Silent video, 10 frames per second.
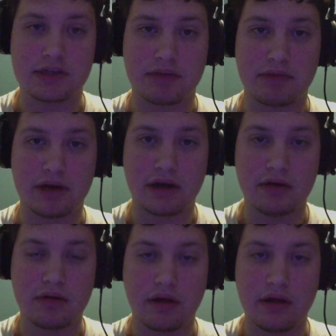Let me
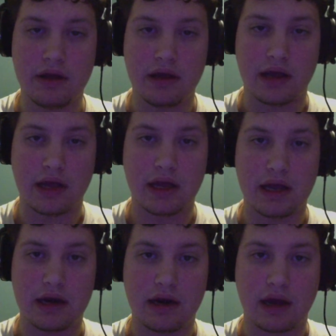know.
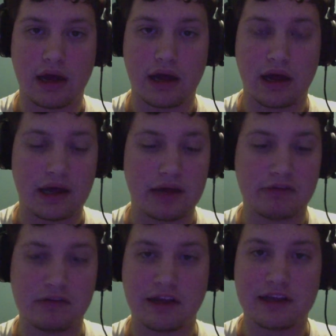And I
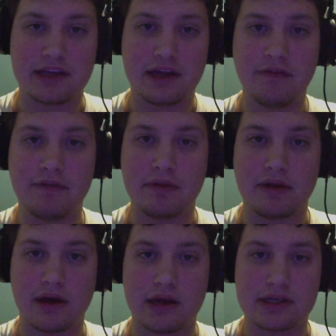would like to hear from you
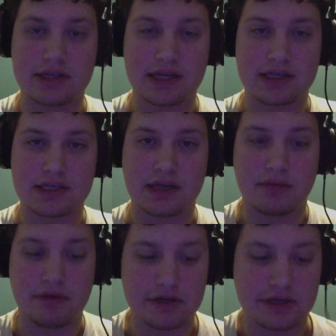guys. Thanks. I
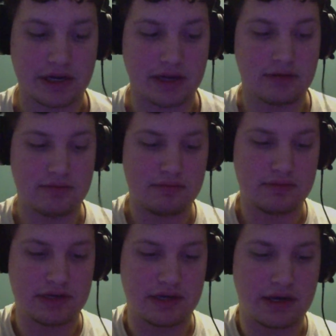appreciate it.
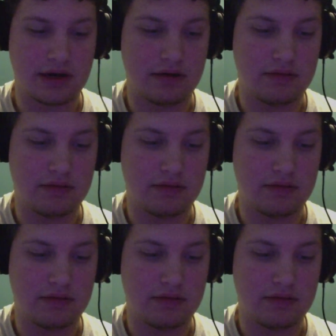Take care.